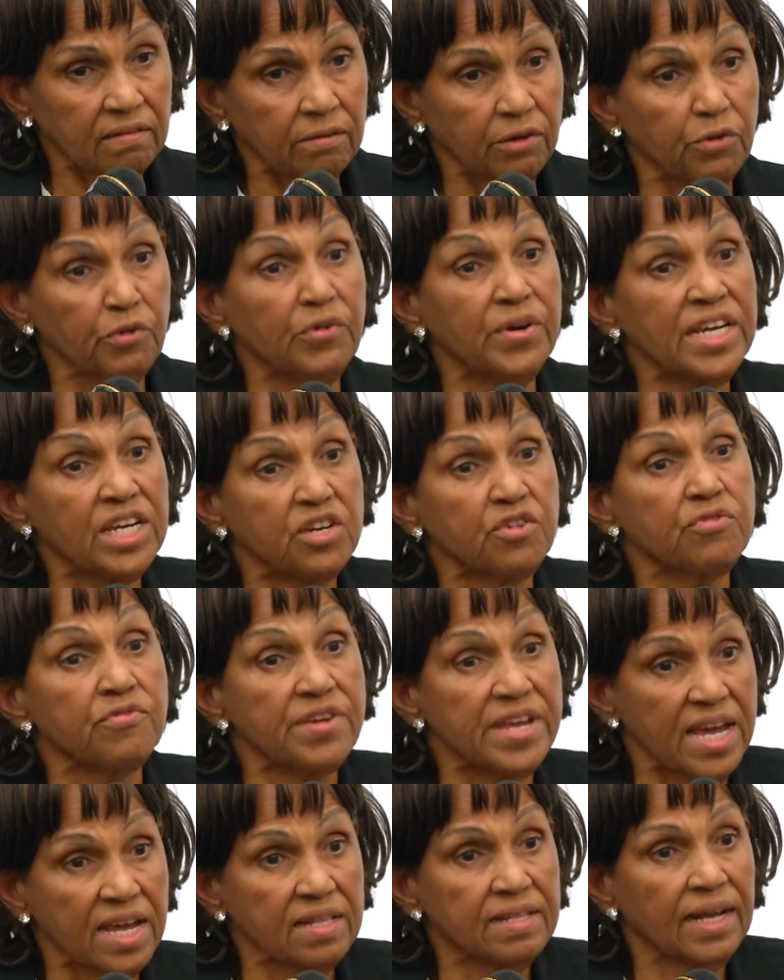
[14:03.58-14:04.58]

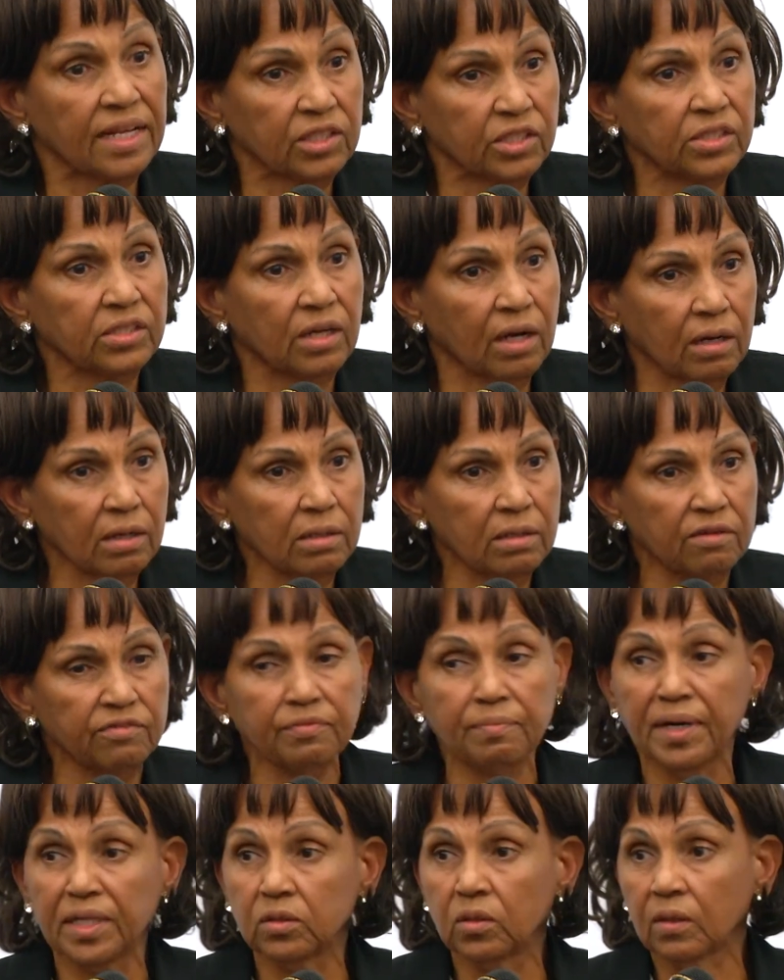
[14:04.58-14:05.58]
recreate that song
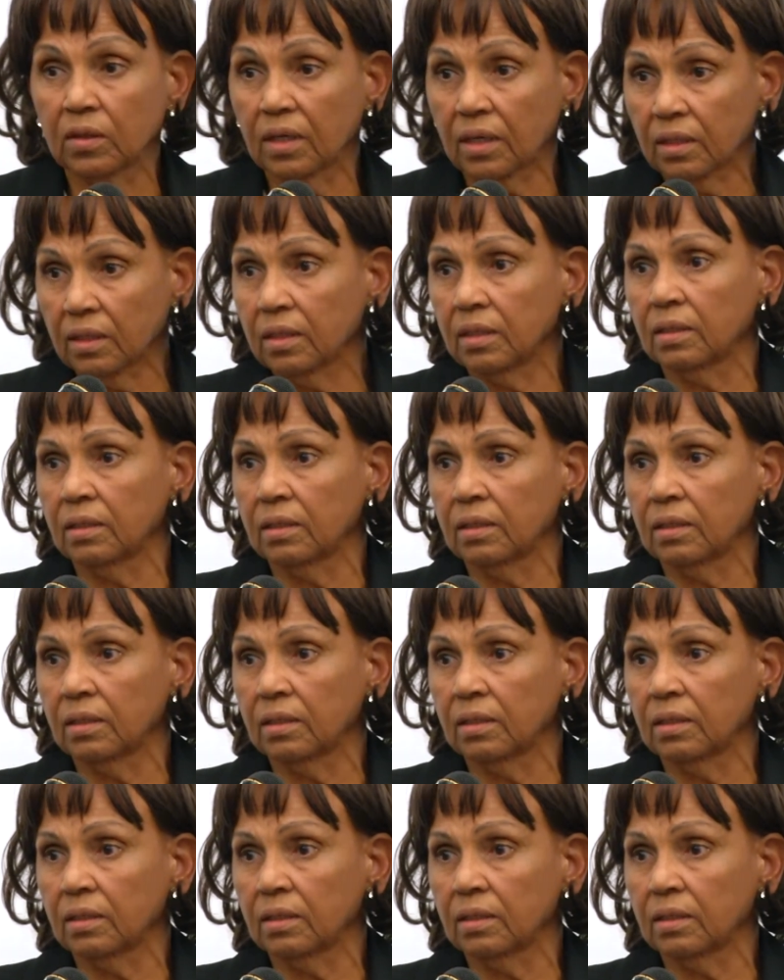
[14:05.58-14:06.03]
of Madonna,